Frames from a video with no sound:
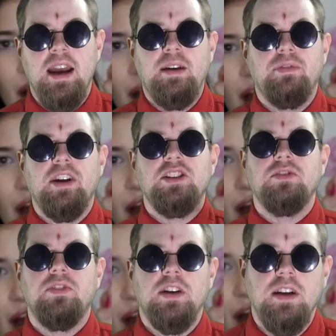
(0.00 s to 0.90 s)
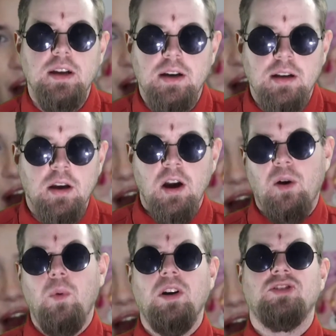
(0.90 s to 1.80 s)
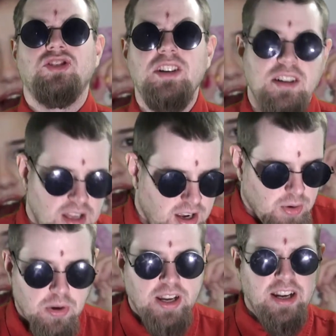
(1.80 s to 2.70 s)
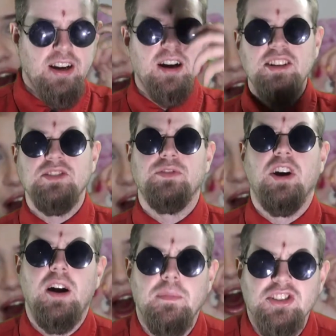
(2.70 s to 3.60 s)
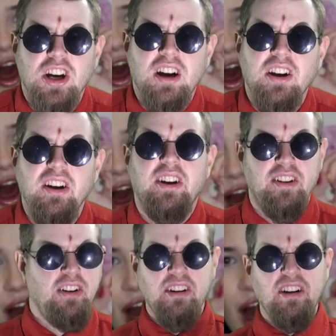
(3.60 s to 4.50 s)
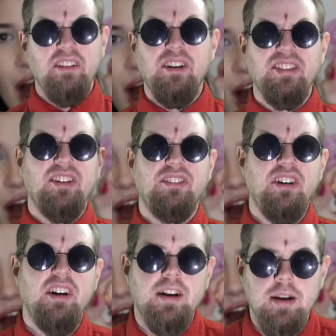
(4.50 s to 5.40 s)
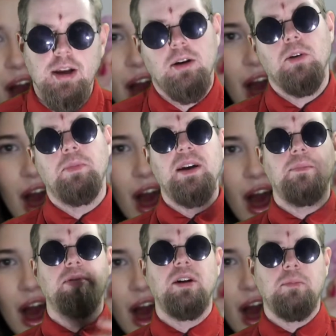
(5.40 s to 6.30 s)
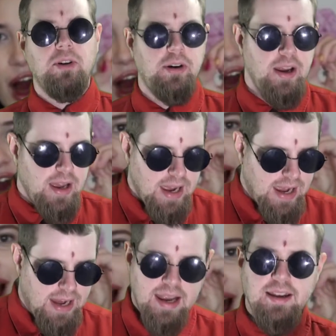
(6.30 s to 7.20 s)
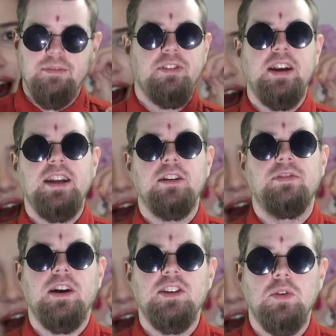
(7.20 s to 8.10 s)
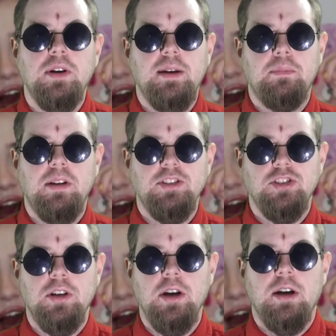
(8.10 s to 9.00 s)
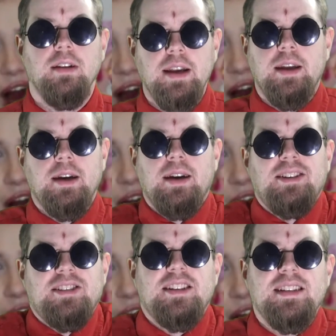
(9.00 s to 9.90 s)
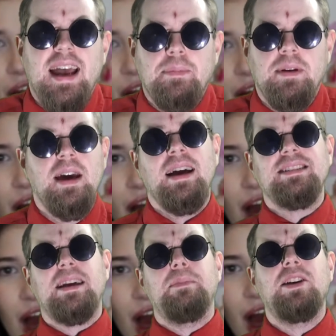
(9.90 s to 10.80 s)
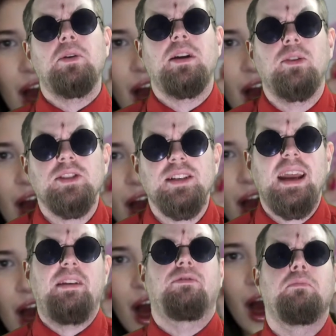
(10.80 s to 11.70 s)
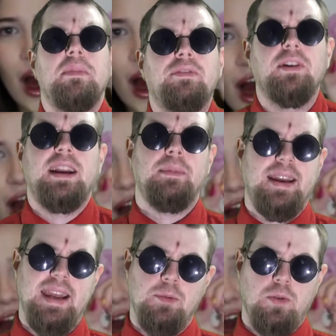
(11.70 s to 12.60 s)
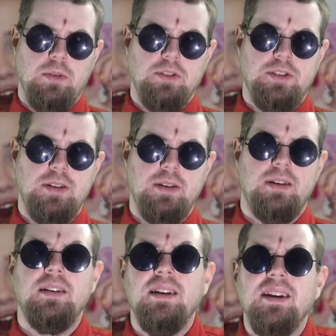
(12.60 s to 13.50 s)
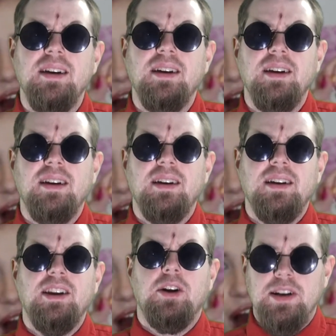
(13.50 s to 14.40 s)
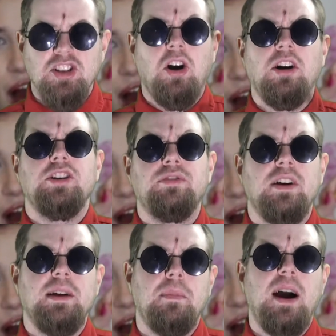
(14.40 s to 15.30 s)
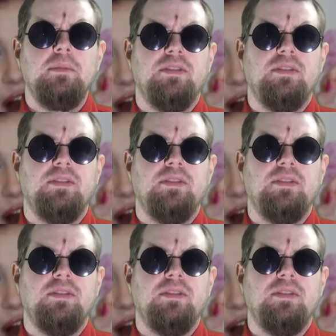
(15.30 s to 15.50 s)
and forget your fucking gun. Well, shit, we're here, I just forgot my shotgun. What the fuck? Or being a plumber and forgetting your fucking toilet plunger. Like, it just doesn't happen. That's like me going ghost hunting and me forgetting my camcorders. You know, it's on your fucking mind